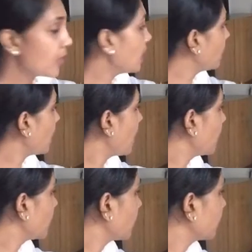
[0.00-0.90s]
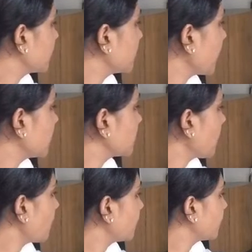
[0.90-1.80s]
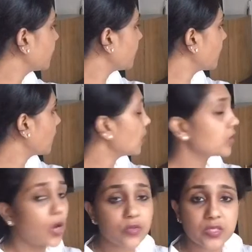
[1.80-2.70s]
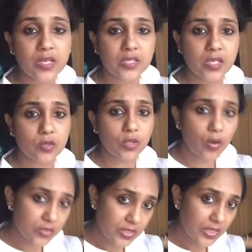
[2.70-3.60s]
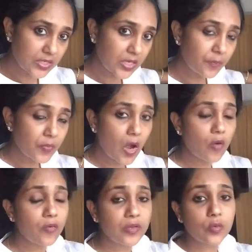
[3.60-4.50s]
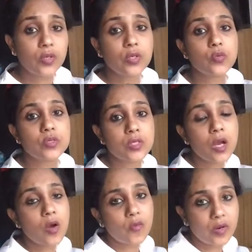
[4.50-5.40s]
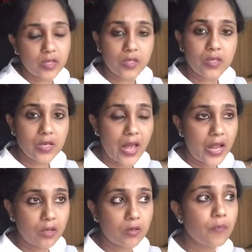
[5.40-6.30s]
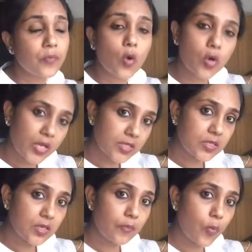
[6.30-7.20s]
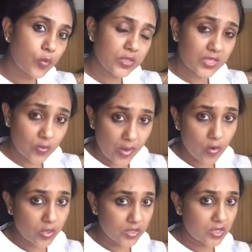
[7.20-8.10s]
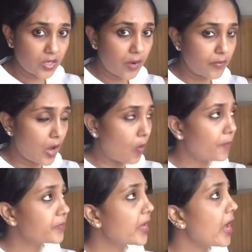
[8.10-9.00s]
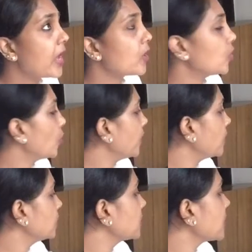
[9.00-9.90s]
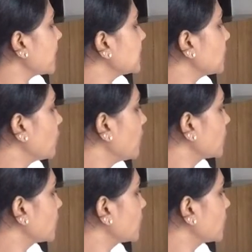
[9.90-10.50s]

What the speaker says: are of the size of 1080 into 1080. However, you can use vertical and horizontal posts as well on Instagram now. And on Twitter, the size that works